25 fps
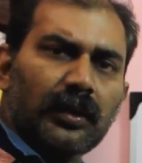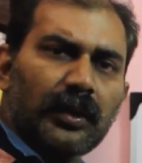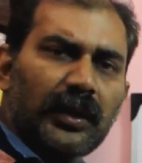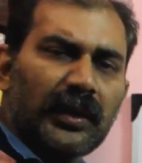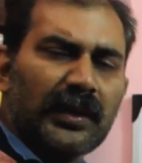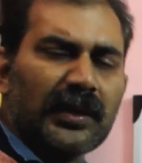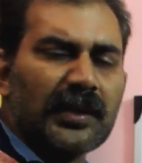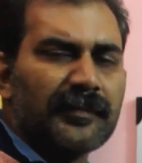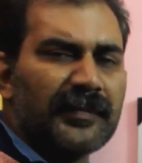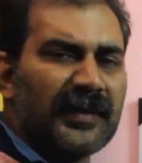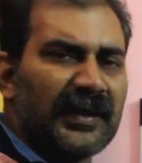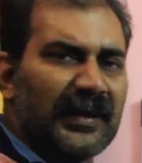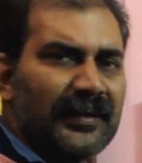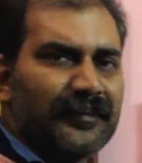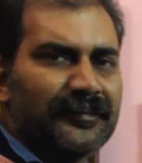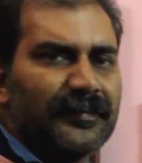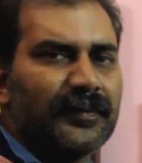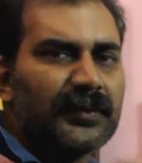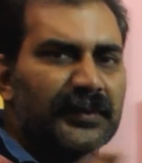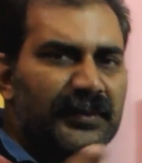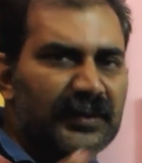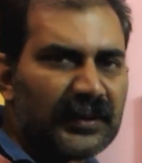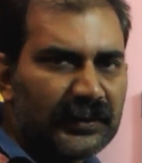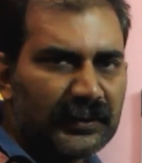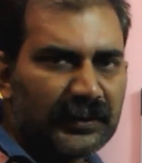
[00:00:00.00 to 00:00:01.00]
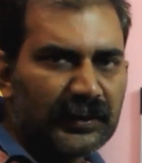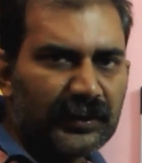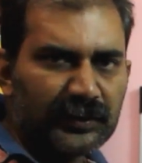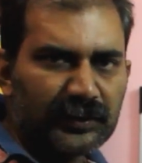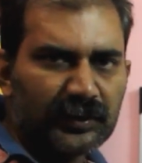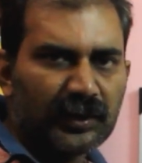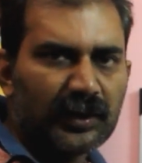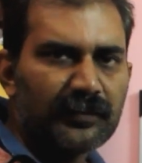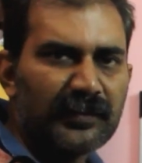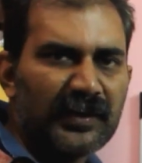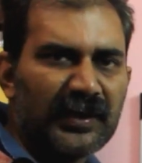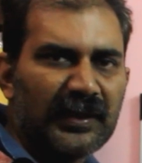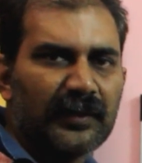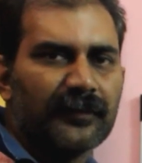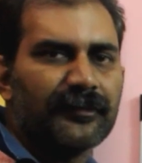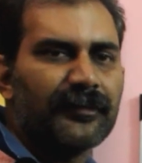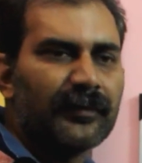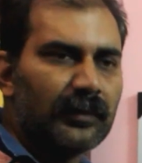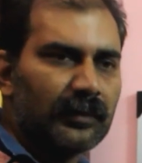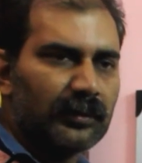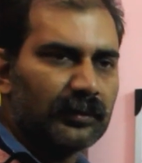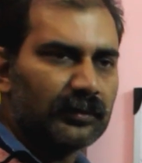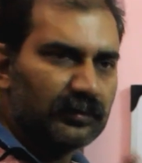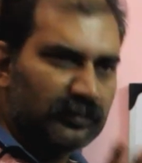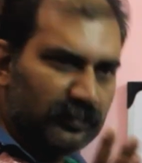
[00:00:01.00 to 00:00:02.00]
in a meaningful sentence or a
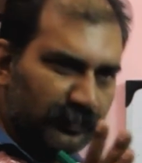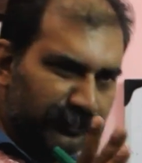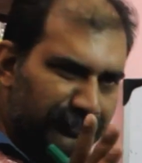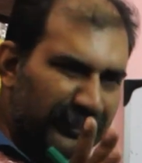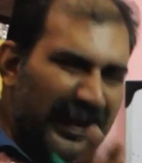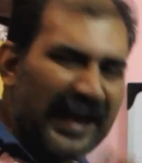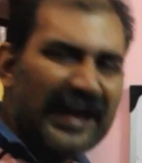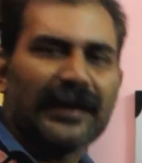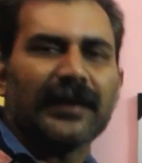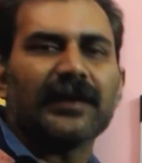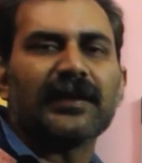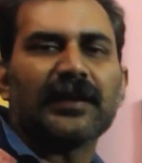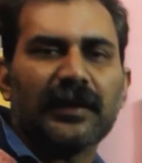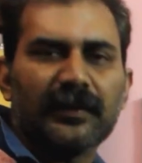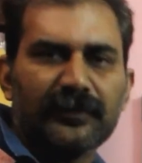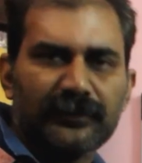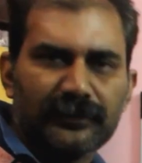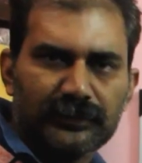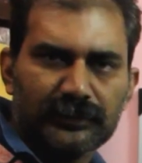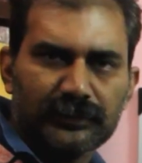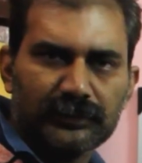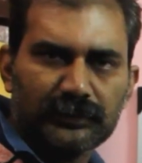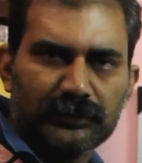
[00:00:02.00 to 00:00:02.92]
meaningful paragraph.